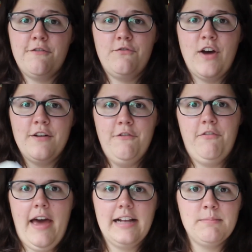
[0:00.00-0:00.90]
A fun
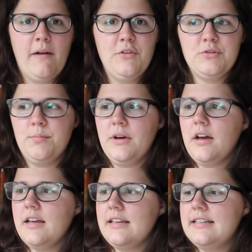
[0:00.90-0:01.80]
fact about this
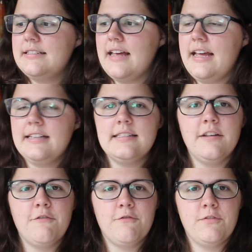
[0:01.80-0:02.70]
book is that it's
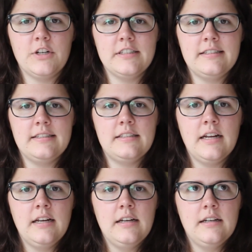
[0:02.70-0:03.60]
the first
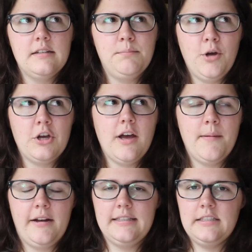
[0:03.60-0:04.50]
book
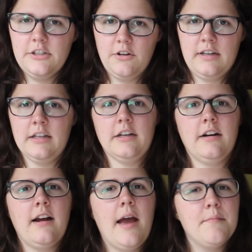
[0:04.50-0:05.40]
about a serial
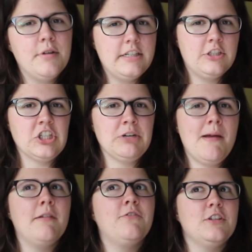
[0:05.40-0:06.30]
killer, I'm pretty sure.
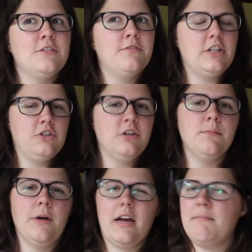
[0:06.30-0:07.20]
Maybe first fictional
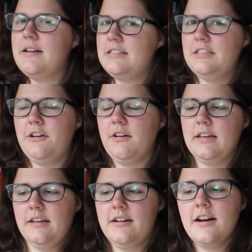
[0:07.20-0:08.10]
book about a serial
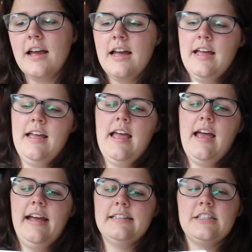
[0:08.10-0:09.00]
killer.
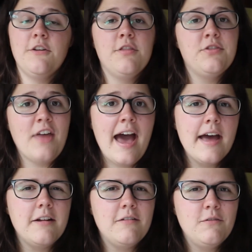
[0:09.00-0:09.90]
And so
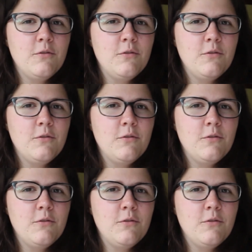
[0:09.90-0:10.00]
that